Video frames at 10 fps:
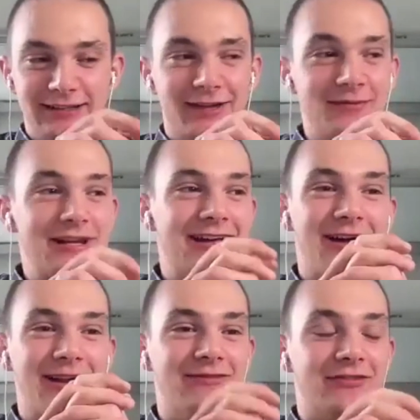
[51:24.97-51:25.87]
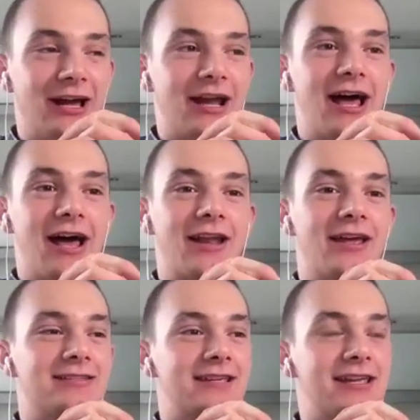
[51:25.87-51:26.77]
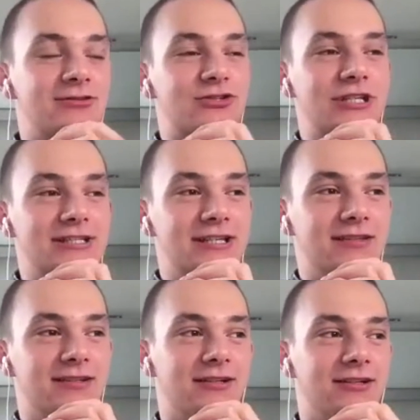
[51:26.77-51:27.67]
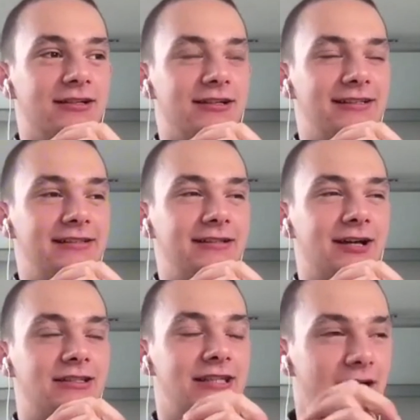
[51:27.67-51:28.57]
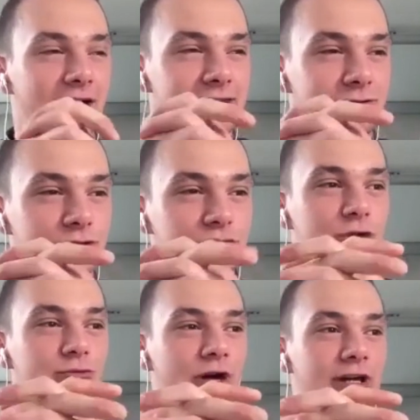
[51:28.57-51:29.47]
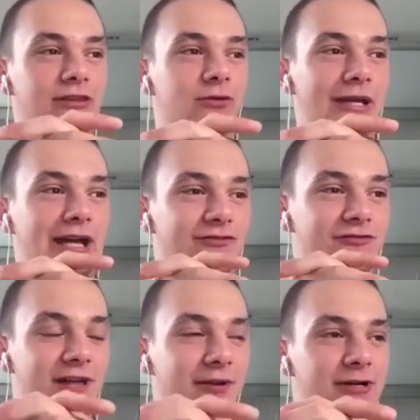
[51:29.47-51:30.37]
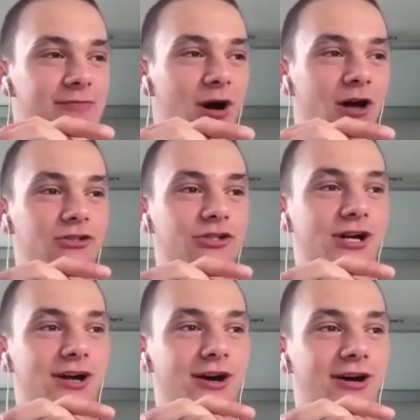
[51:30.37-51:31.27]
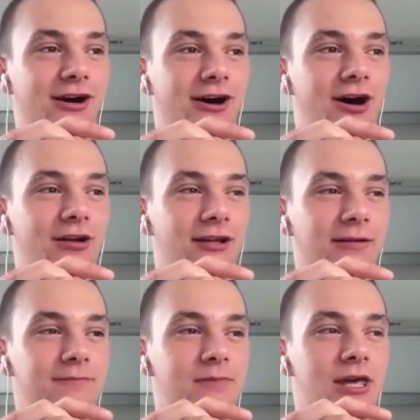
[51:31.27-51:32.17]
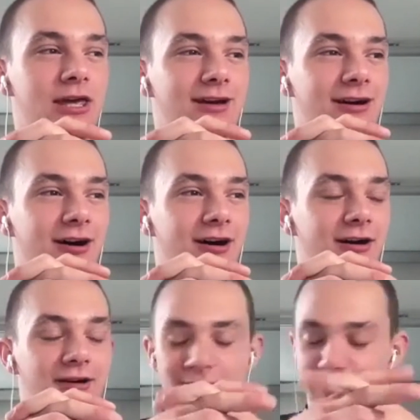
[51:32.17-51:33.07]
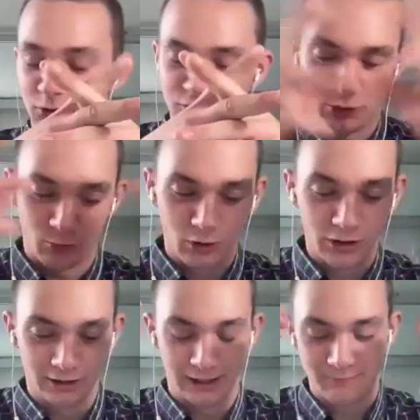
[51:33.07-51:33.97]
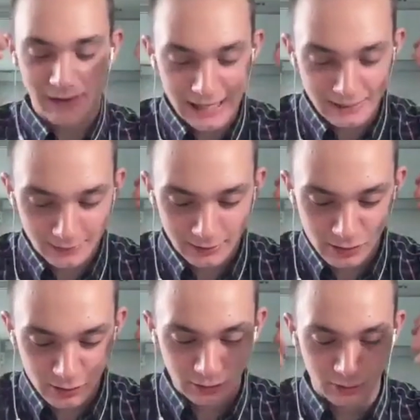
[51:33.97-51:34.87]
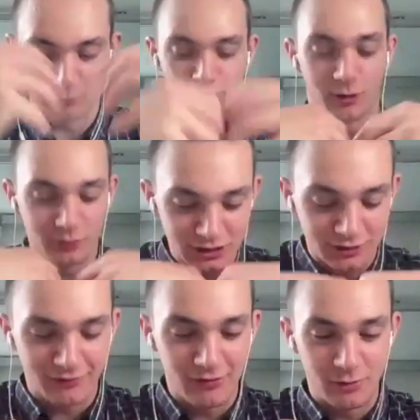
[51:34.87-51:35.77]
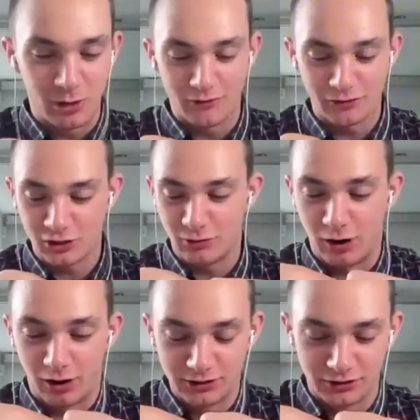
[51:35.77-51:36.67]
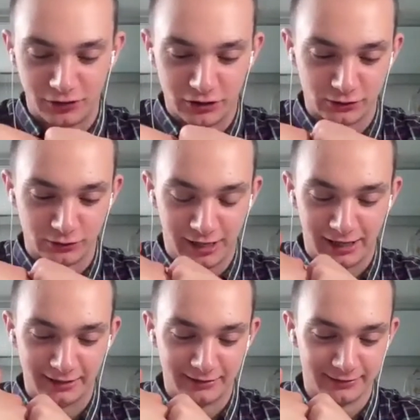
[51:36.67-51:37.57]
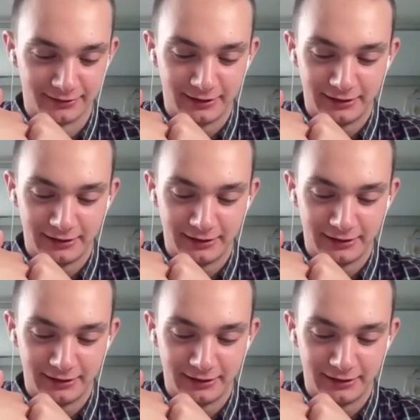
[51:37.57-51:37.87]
I mean, I love it, and it's interesting, isn't it, that I think you're so right that we have very much like what's the word? Like made the process of giving birth so artificial and